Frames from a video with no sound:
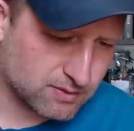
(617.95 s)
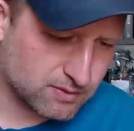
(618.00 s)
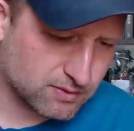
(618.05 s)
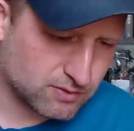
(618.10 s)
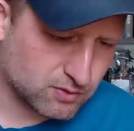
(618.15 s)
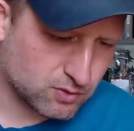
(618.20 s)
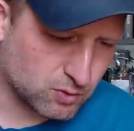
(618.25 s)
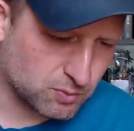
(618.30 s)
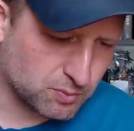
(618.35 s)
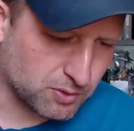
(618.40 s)

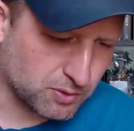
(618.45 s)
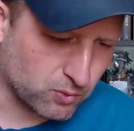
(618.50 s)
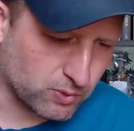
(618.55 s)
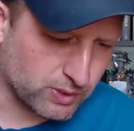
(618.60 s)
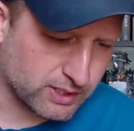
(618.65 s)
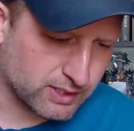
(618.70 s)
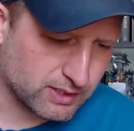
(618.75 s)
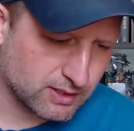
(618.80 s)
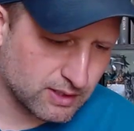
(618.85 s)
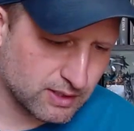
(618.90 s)
super
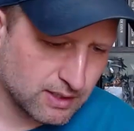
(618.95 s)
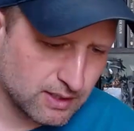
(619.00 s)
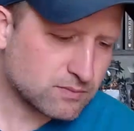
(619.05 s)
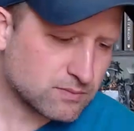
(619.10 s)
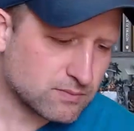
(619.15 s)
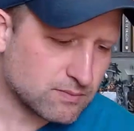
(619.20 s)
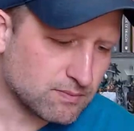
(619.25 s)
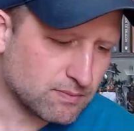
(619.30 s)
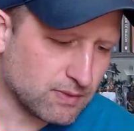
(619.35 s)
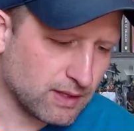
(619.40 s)
weak.
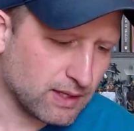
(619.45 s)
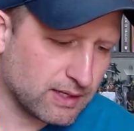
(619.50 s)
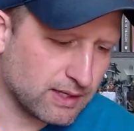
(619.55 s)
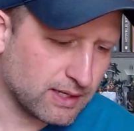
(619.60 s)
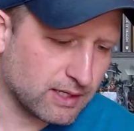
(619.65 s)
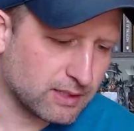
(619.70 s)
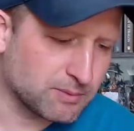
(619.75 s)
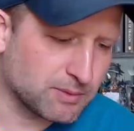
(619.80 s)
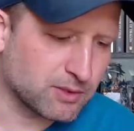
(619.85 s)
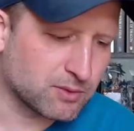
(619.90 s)
An
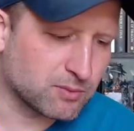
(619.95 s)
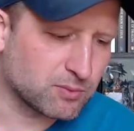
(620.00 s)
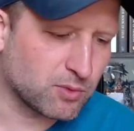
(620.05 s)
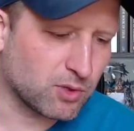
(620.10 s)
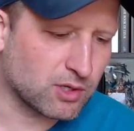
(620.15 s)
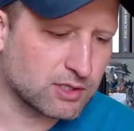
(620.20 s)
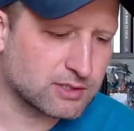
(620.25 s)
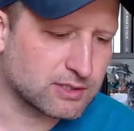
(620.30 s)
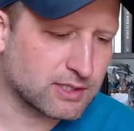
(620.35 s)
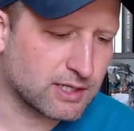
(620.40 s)
enemy
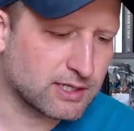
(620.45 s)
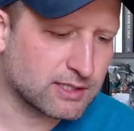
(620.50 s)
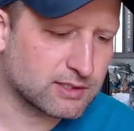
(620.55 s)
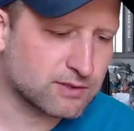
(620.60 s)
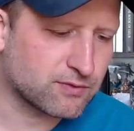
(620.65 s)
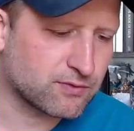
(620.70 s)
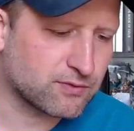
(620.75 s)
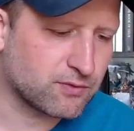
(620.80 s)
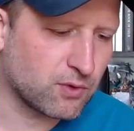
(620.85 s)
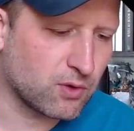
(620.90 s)
model that
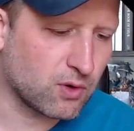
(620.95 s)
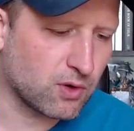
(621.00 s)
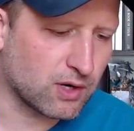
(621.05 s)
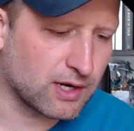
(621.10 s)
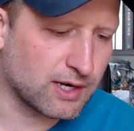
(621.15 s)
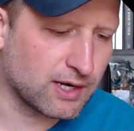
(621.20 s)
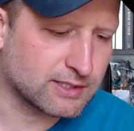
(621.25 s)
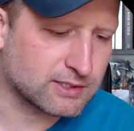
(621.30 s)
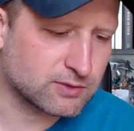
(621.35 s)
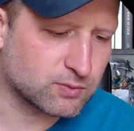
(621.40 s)
has 4 or
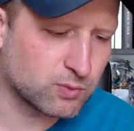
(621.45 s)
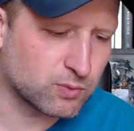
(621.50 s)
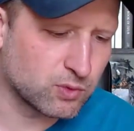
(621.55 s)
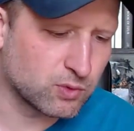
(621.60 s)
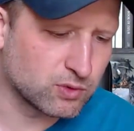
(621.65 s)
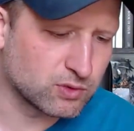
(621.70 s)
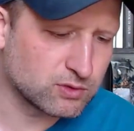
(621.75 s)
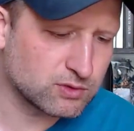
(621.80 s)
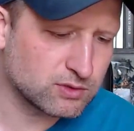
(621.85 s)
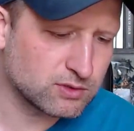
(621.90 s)
less
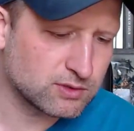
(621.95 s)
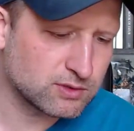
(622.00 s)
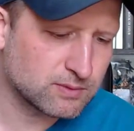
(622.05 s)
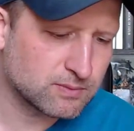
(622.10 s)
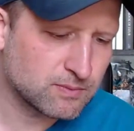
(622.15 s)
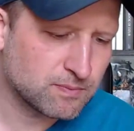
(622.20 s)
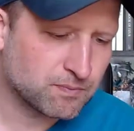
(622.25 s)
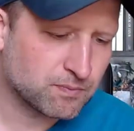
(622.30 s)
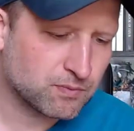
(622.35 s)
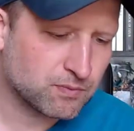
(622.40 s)
wounds,
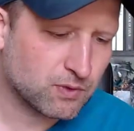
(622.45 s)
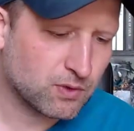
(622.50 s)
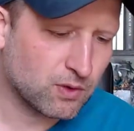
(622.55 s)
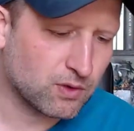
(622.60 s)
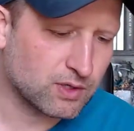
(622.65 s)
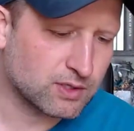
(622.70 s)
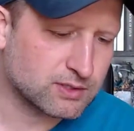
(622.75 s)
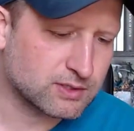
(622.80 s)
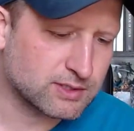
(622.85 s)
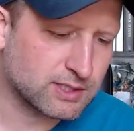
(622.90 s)

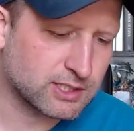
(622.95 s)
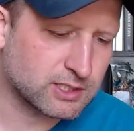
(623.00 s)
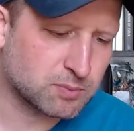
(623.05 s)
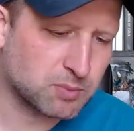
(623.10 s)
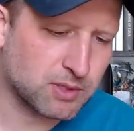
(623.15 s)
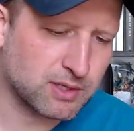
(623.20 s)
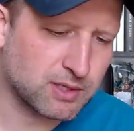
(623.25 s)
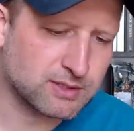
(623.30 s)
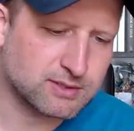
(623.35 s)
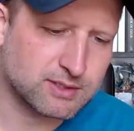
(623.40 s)
on a
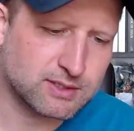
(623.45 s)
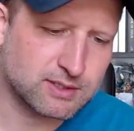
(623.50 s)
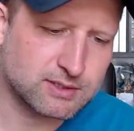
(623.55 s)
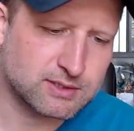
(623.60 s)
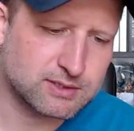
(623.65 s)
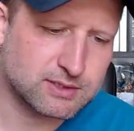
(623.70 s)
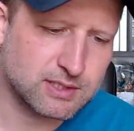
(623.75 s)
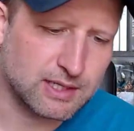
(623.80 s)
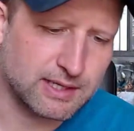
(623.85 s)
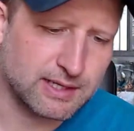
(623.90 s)
6+, it
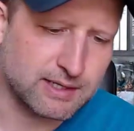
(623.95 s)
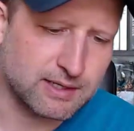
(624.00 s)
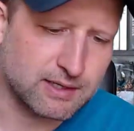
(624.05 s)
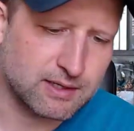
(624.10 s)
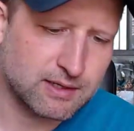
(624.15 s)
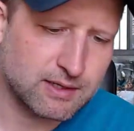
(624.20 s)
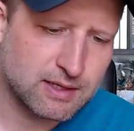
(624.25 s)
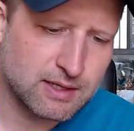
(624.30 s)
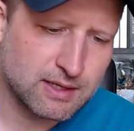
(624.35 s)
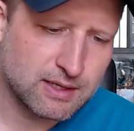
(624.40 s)
is
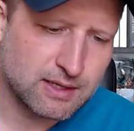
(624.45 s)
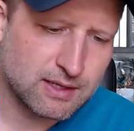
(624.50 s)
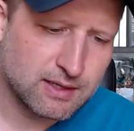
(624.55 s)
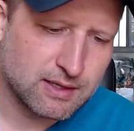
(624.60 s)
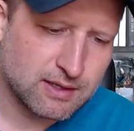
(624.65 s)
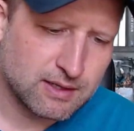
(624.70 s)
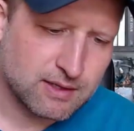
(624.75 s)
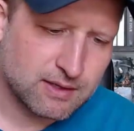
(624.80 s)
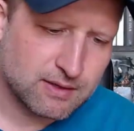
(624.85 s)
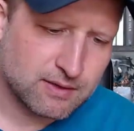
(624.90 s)
slain.
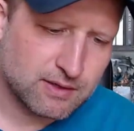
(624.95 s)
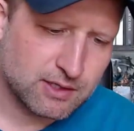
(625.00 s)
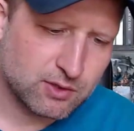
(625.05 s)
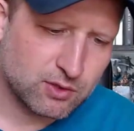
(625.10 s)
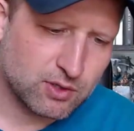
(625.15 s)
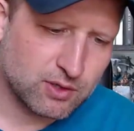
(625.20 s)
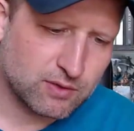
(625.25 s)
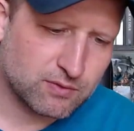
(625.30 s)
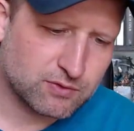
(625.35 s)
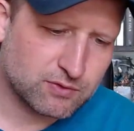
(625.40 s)
Then
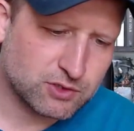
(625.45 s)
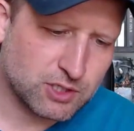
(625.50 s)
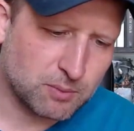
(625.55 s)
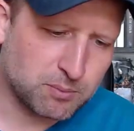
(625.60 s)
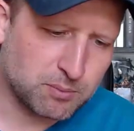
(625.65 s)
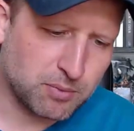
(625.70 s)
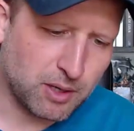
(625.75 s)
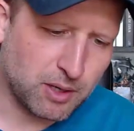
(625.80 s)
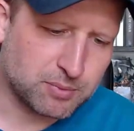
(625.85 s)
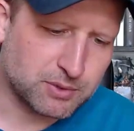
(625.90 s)
you have
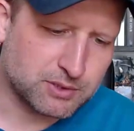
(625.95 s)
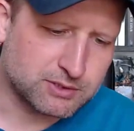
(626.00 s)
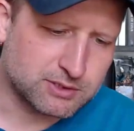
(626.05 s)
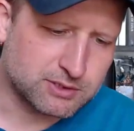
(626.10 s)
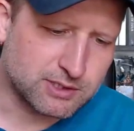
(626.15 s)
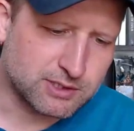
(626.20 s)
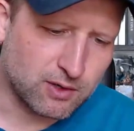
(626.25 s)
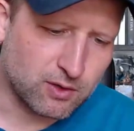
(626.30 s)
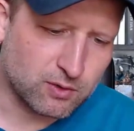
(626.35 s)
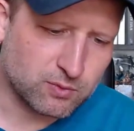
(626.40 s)
jump up and
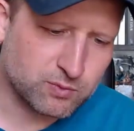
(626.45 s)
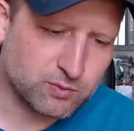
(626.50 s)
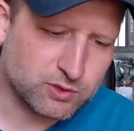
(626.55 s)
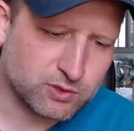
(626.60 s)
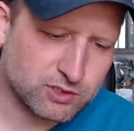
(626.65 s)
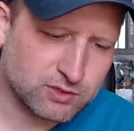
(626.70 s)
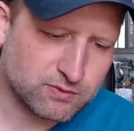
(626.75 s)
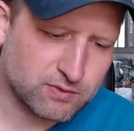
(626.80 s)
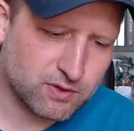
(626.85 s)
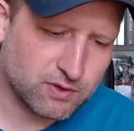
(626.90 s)
down,
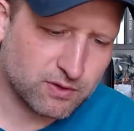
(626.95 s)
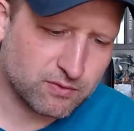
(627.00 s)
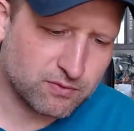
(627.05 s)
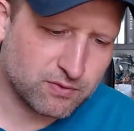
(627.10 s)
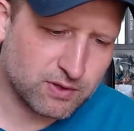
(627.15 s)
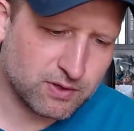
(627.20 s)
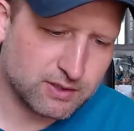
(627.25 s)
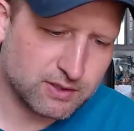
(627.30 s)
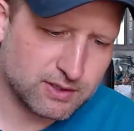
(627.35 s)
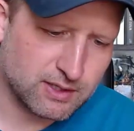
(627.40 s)
which is very
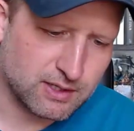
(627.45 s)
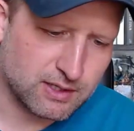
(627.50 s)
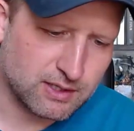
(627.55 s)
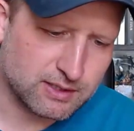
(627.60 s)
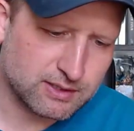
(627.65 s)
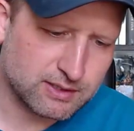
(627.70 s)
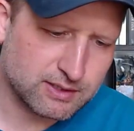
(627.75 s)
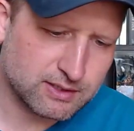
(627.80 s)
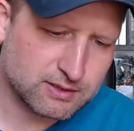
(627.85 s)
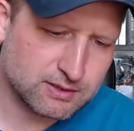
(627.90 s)
funny, I
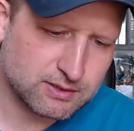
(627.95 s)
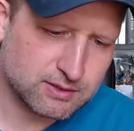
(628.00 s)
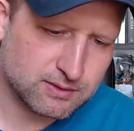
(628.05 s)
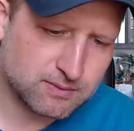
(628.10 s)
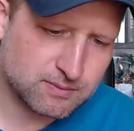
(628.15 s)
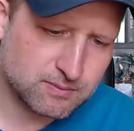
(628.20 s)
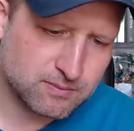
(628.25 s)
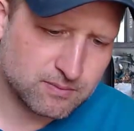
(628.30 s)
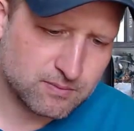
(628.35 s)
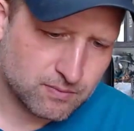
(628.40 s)
like it.
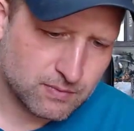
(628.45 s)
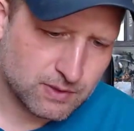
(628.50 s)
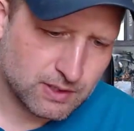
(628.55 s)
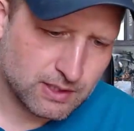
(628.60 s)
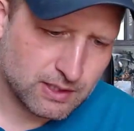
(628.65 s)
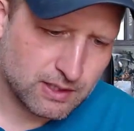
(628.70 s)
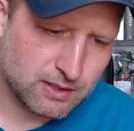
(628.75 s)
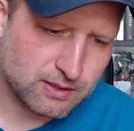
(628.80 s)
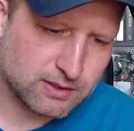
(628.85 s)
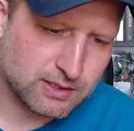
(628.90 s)

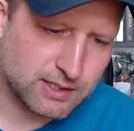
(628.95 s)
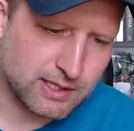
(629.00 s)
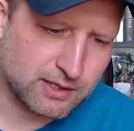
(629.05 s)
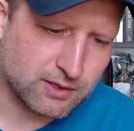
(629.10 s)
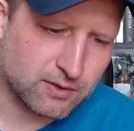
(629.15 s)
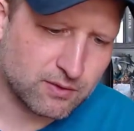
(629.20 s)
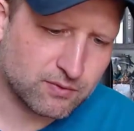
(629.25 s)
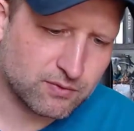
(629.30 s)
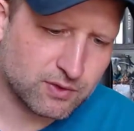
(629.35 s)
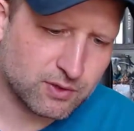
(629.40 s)
At the
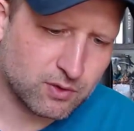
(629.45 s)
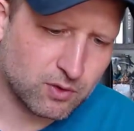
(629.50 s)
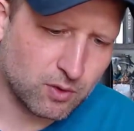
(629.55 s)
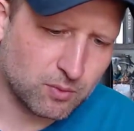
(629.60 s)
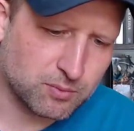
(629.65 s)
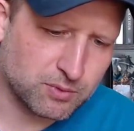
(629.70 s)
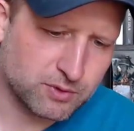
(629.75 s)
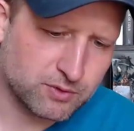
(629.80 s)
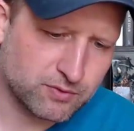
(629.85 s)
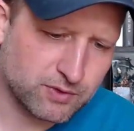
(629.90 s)
end of the
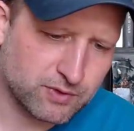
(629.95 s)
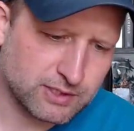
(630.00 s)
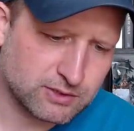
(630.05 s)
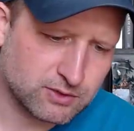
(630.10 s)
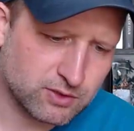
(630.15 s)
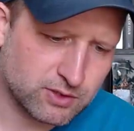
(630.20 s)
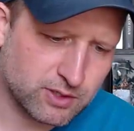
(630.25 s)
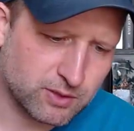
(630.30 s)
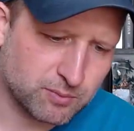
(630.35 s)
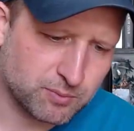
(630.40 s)
combat
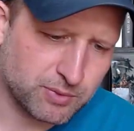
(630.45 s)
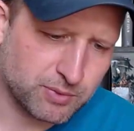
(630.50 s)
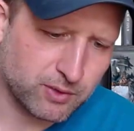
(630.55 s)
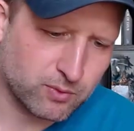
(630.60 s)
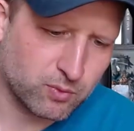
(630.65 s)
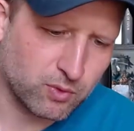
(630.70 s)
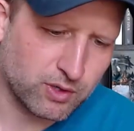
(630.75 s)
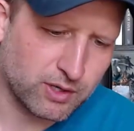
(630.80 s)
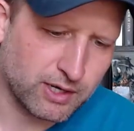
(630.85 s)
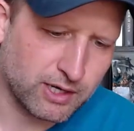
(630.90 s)
phase you can
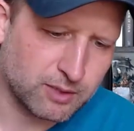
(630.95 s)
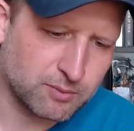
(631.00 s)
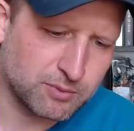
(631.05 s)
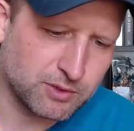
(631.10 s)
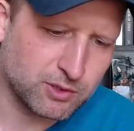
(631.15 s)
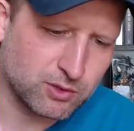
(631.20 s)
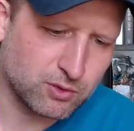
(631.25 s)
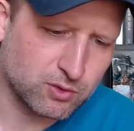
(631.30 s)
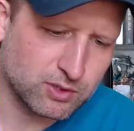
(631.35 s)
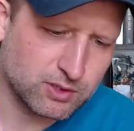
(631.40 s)
pick one
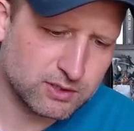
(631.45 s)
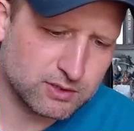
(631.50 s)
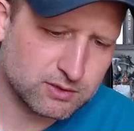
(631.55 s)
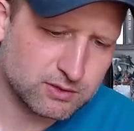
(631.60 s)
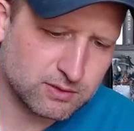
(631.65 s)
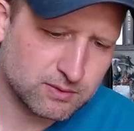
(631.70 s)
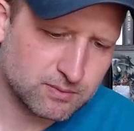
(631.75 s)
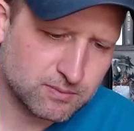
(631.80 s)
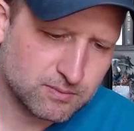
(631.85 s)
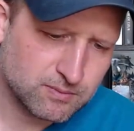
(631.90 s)
enemy
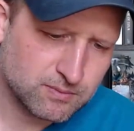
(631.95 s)
unit,